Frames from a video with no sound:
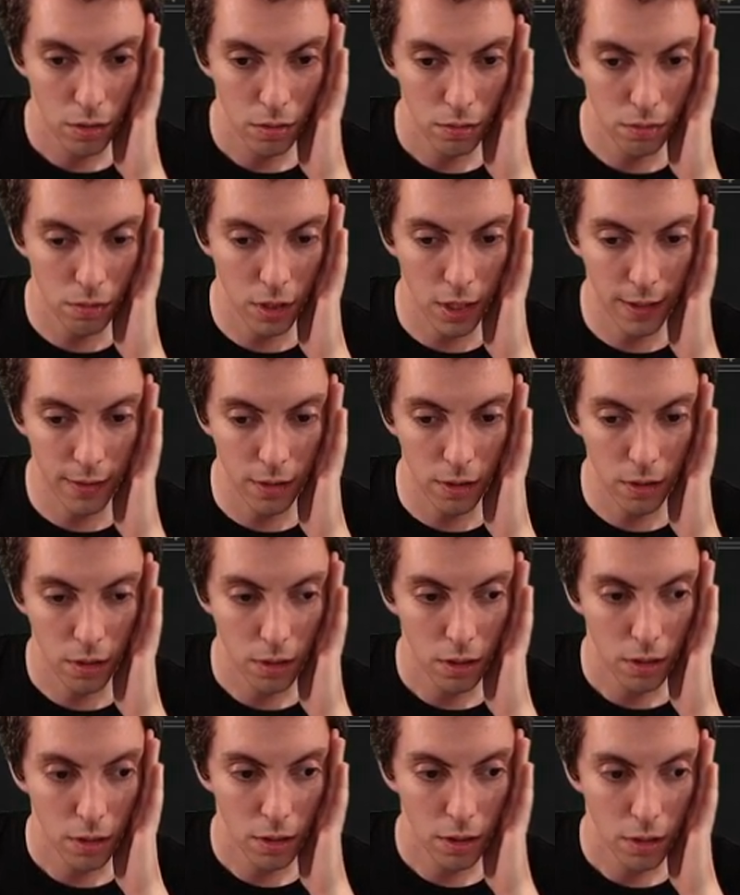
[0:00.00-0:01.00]
Whatever.
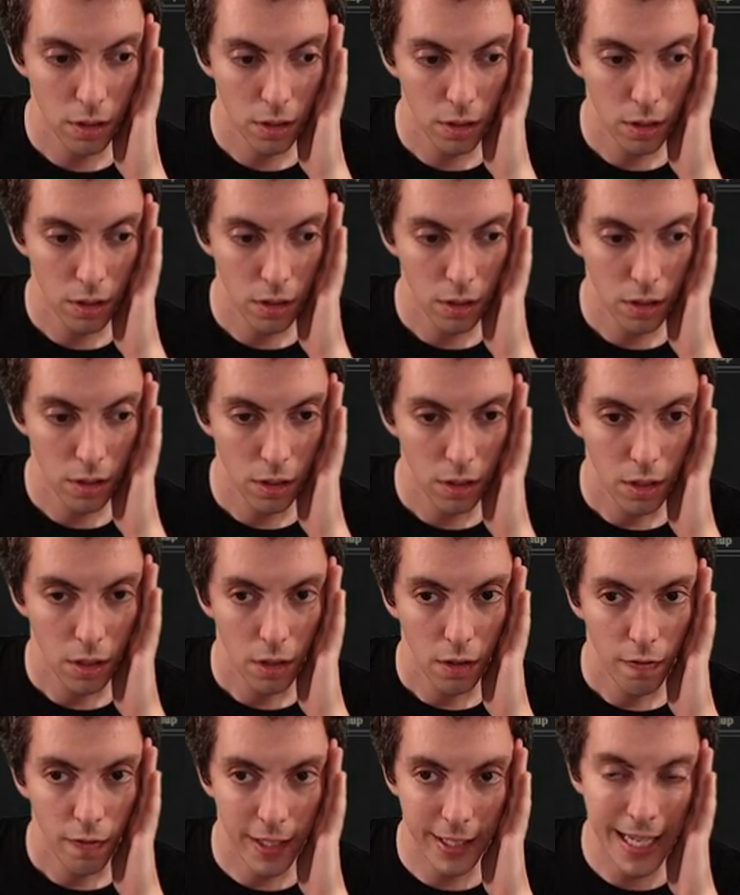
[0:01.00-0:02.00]

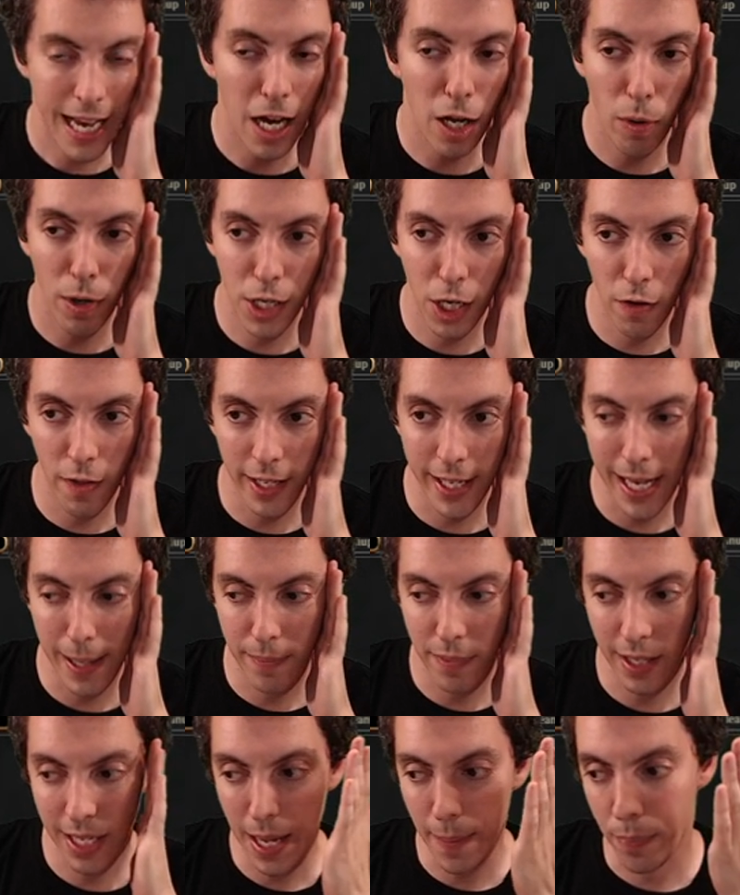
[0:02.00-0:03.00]
The counter right here, they can't
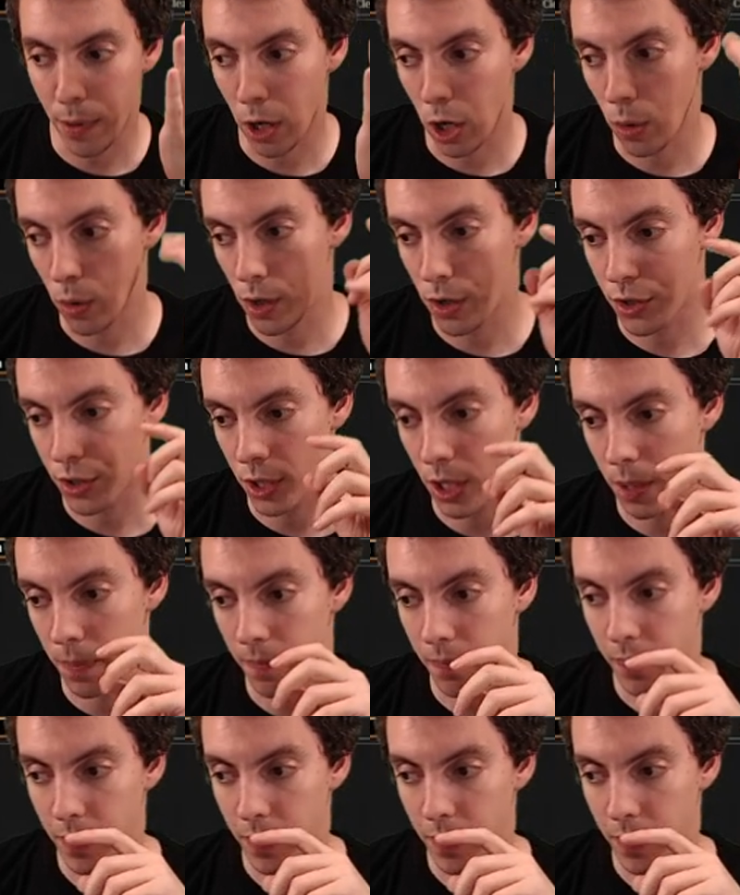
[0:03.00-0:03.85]
they can't borrower, so.